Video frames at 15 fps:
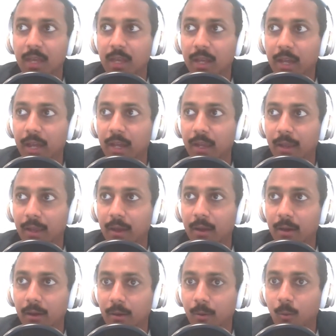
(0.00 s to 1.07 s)
and
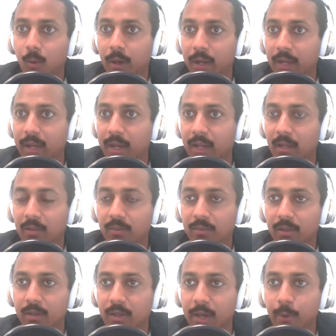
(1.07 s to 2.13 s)
uh, one kind of
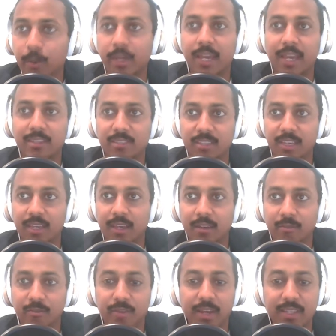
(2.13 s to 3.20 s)
uh, outcast kid
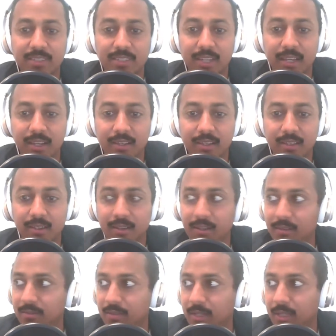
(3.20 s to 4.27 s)
finds like uh,
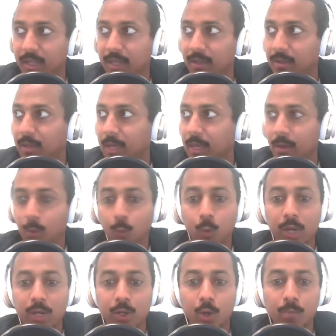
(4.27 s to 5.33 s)
the like
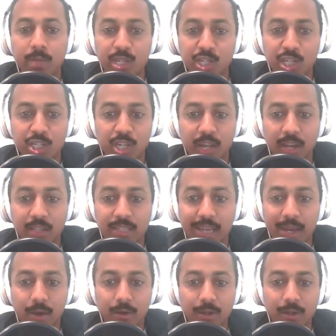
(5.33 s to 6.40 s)
weirdo magician in
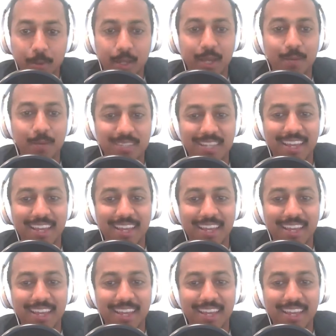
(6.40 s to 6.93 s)
town and becomes